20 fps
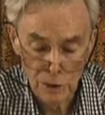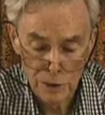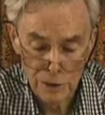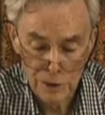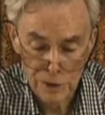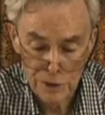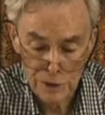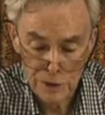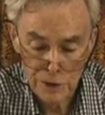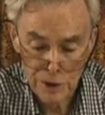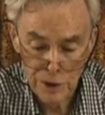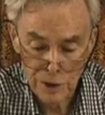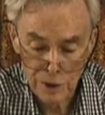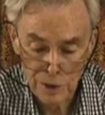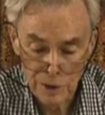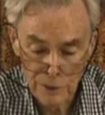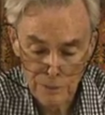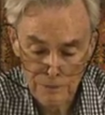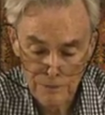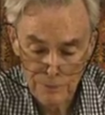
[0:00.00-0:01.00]
and
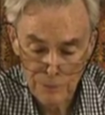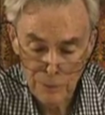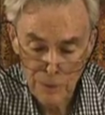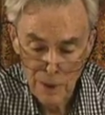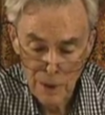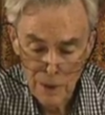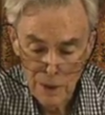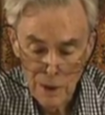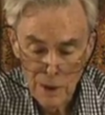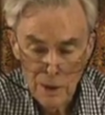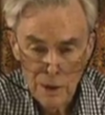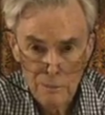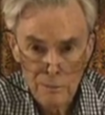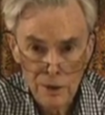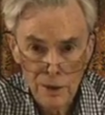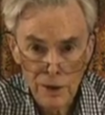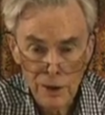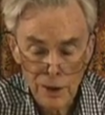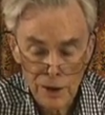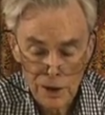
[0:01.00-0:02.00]
steel,
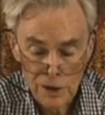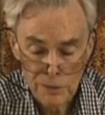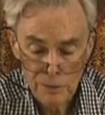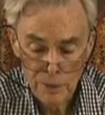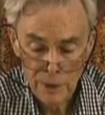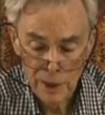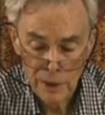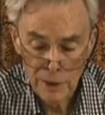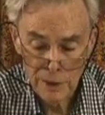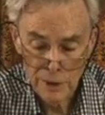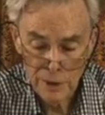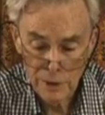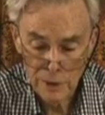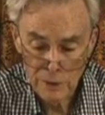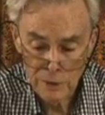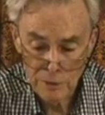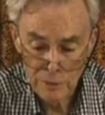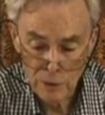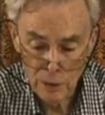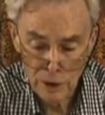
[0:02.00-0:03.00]
but it expanded
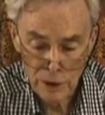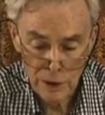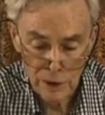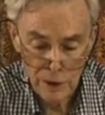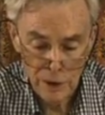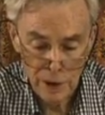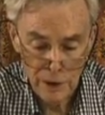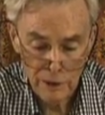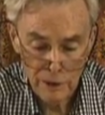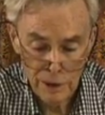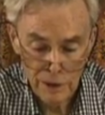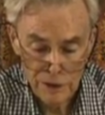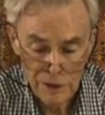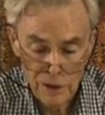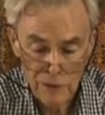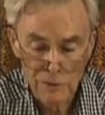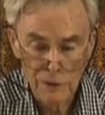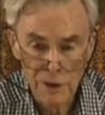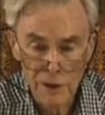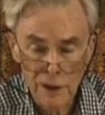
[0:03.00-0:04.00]
into broader areas
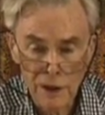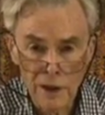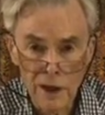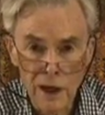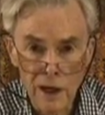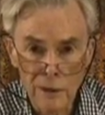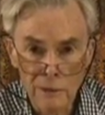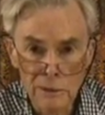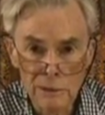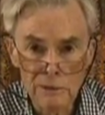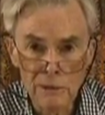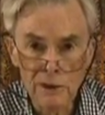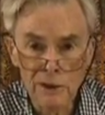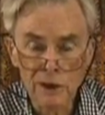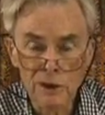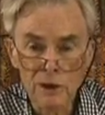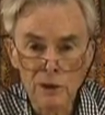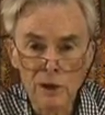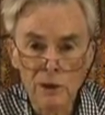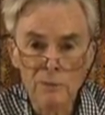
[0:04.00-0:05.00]
of the economy when
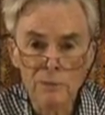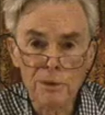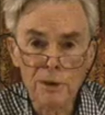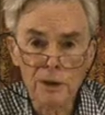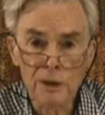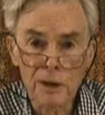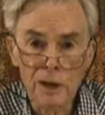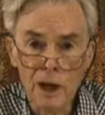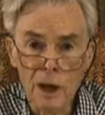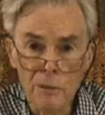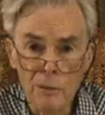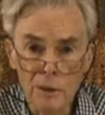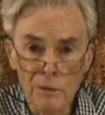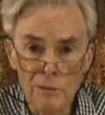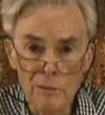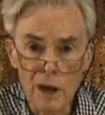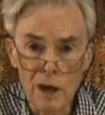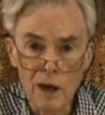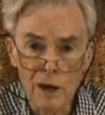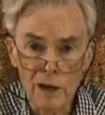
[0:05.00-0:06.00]
the European Common
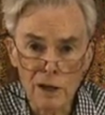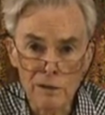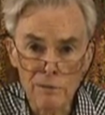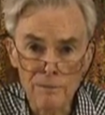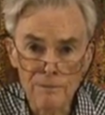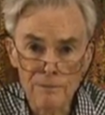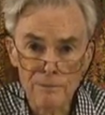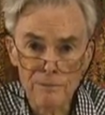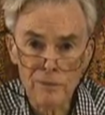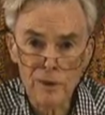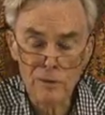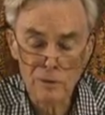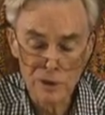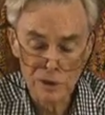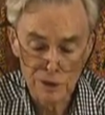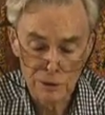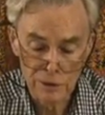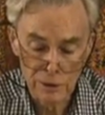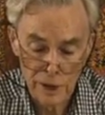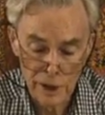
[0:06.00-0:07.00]
Market
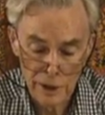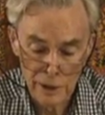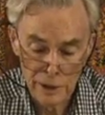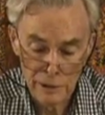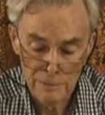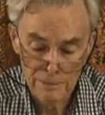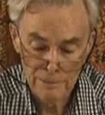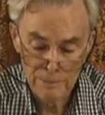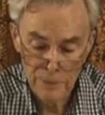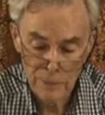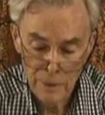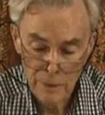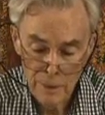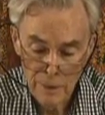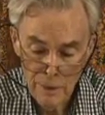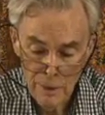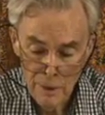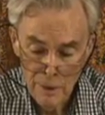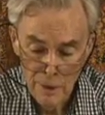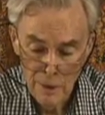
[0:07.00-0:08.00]
was created,
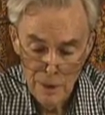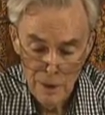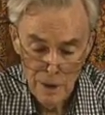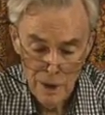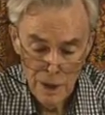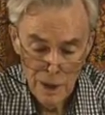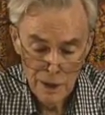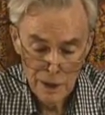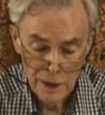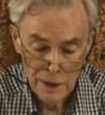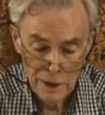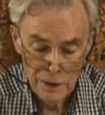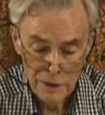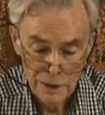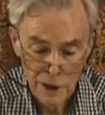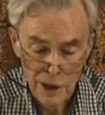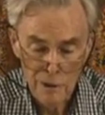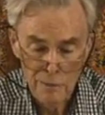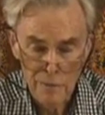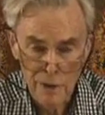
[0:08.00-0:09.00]
and in
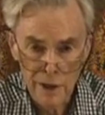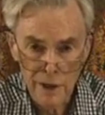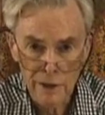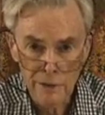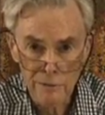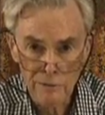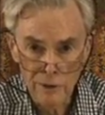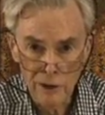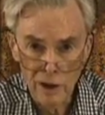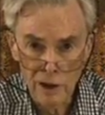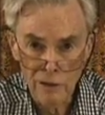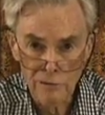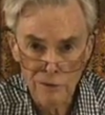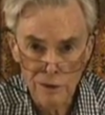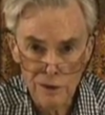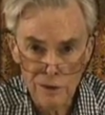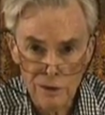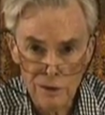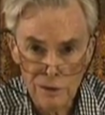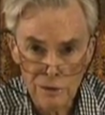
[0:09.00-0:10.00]
time that evolved
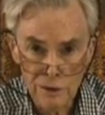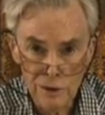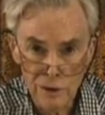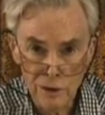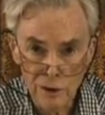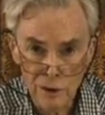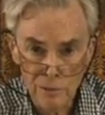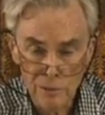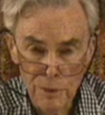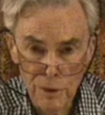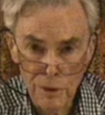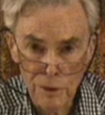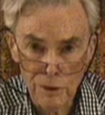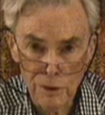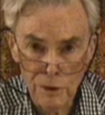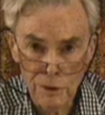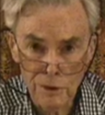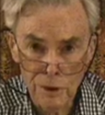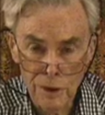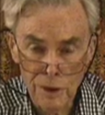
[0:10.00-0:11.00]
into the European
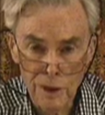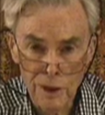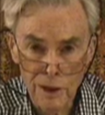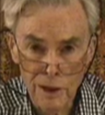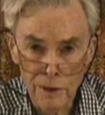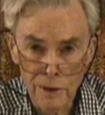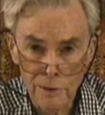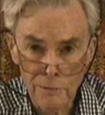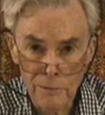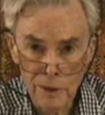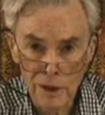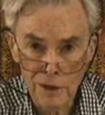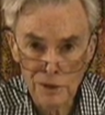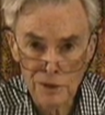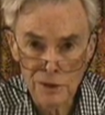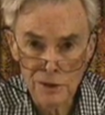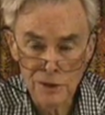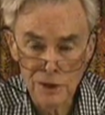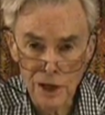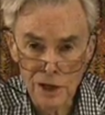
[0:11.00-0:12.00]
Union. Now, I'm not
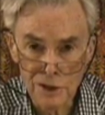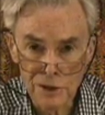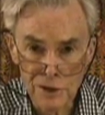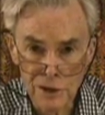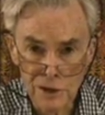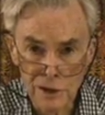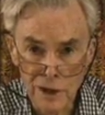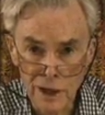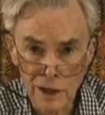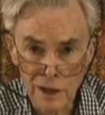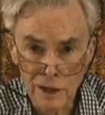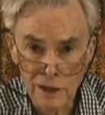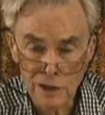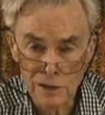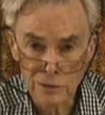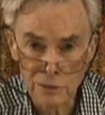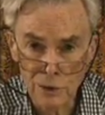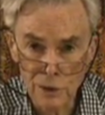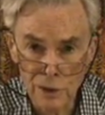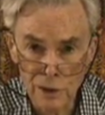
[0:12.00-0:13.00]
suggesting that
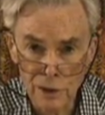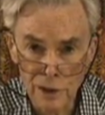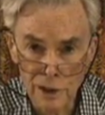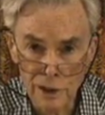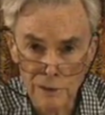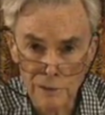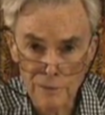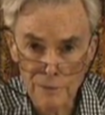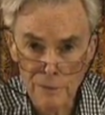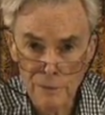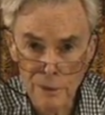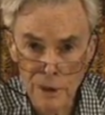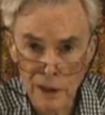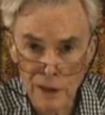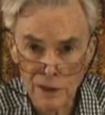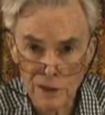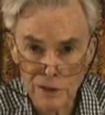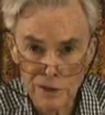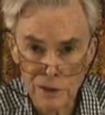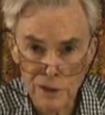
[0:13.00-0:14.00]
Israel and
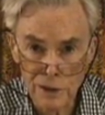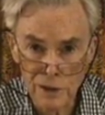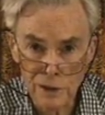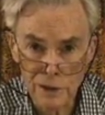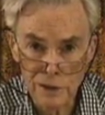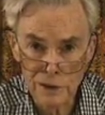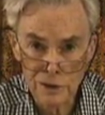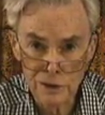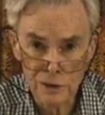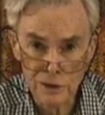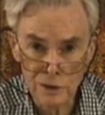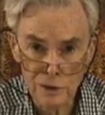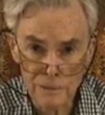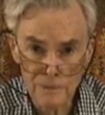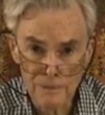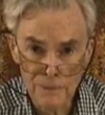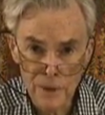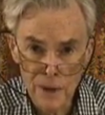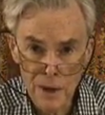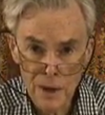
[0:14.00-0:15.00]
Palestinians should
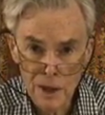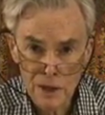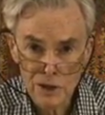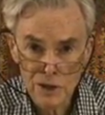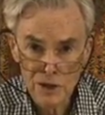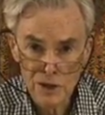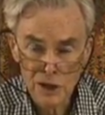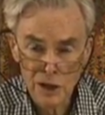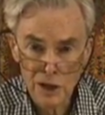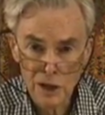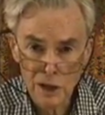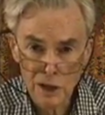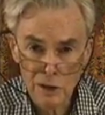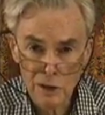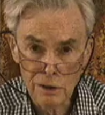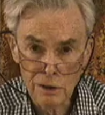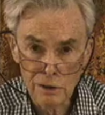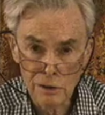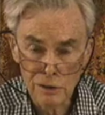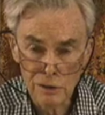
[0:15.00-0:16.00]
seek
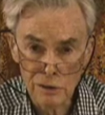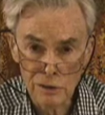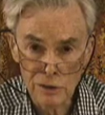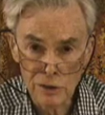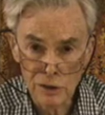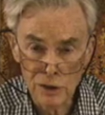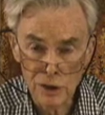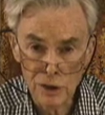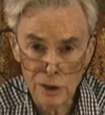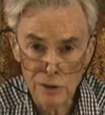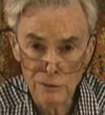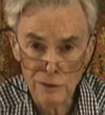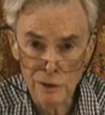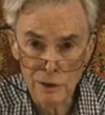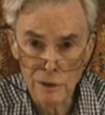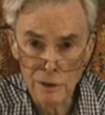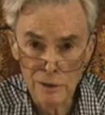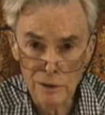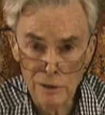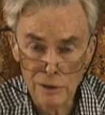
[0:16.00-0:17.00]
or should
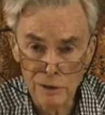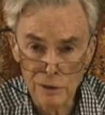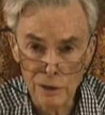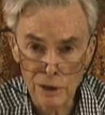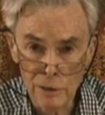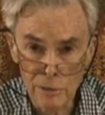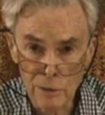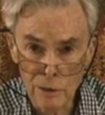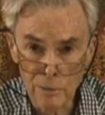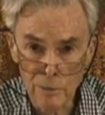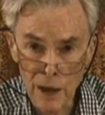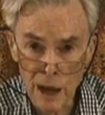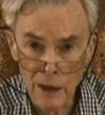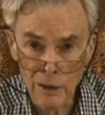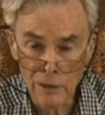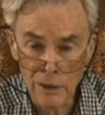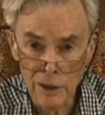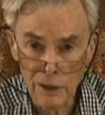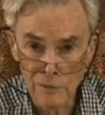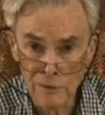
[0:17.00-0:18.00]
even dream
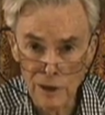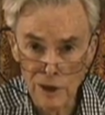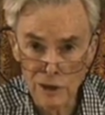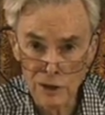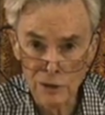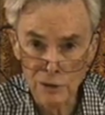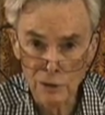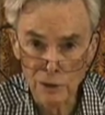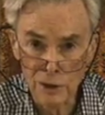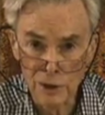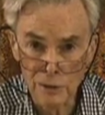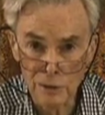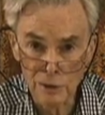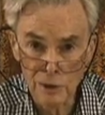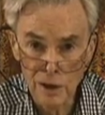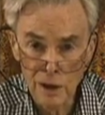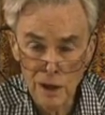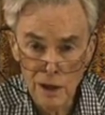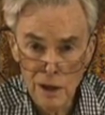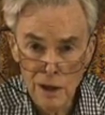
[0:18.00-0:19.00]
about eventually
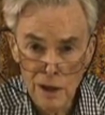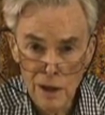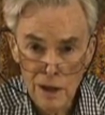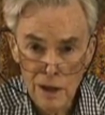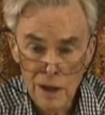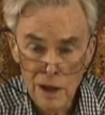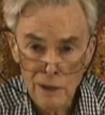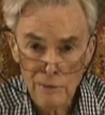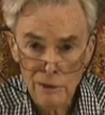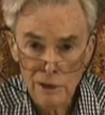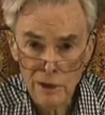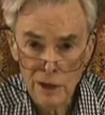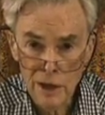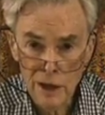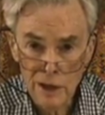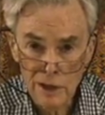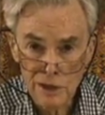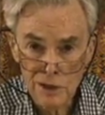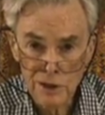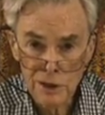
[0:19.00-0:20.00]
having
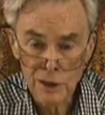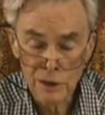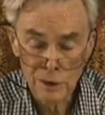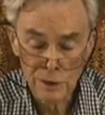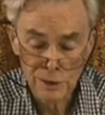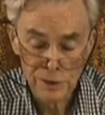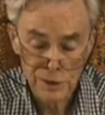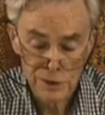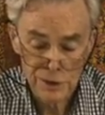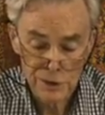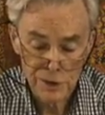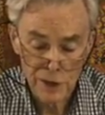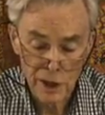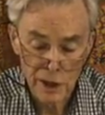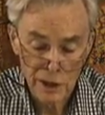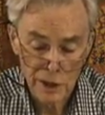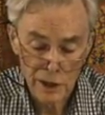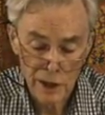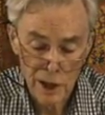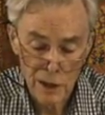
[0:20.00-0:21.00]
a single
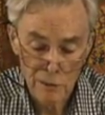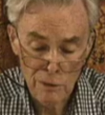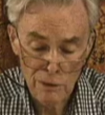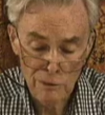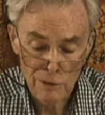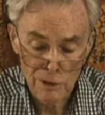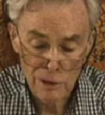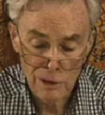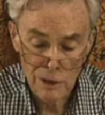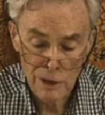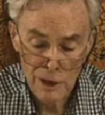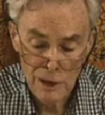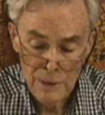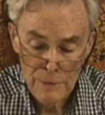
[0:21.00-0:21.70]
state. However,